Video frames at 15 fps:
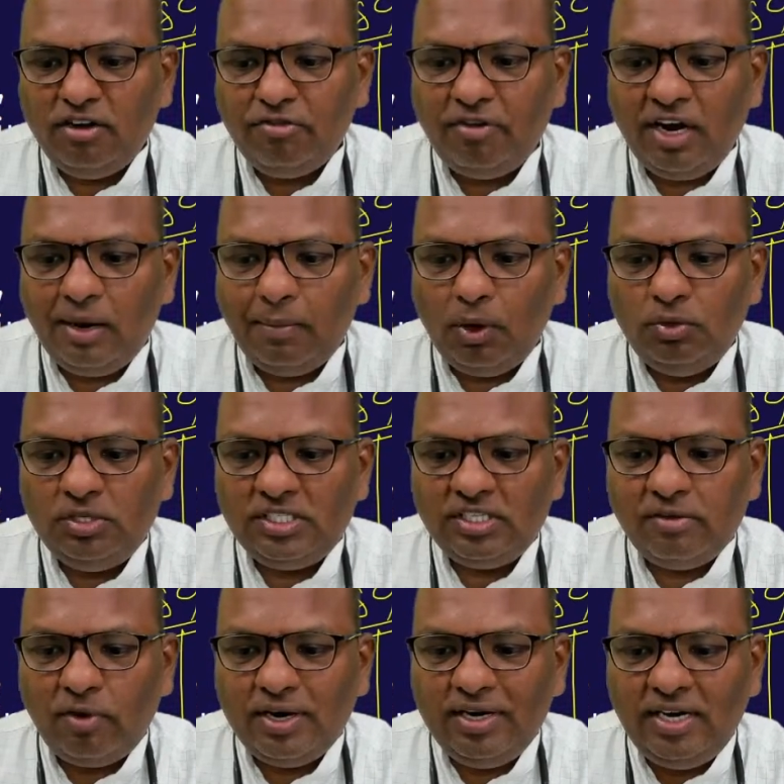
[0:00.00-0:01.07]
for about
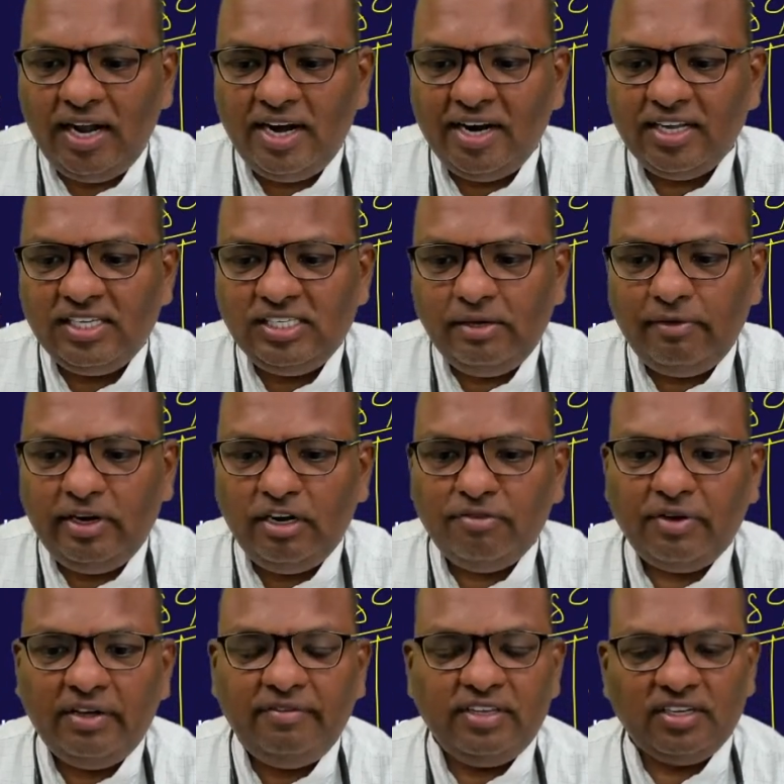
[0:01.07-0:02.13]

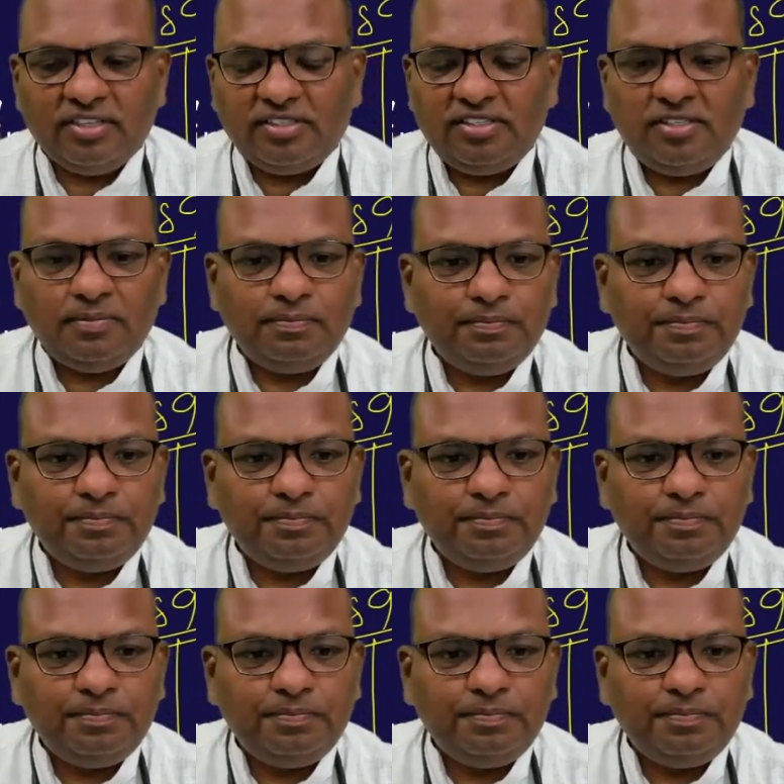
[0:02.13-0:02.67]
175 years.